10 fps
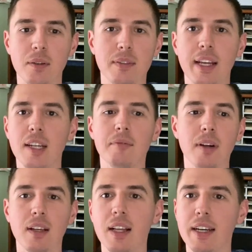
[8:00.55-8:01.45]
10
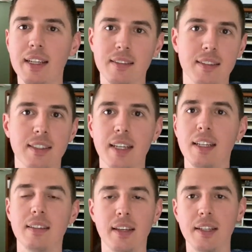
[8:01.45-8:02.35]
different clients and
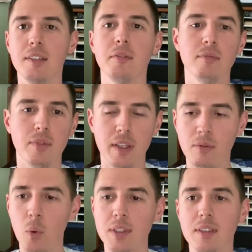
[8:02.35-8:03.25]
sending 10 different
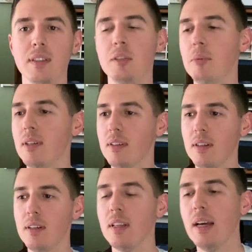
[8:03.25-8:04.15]
invoices each month
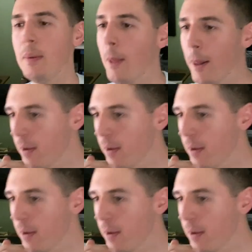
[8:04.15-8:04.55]
and all that.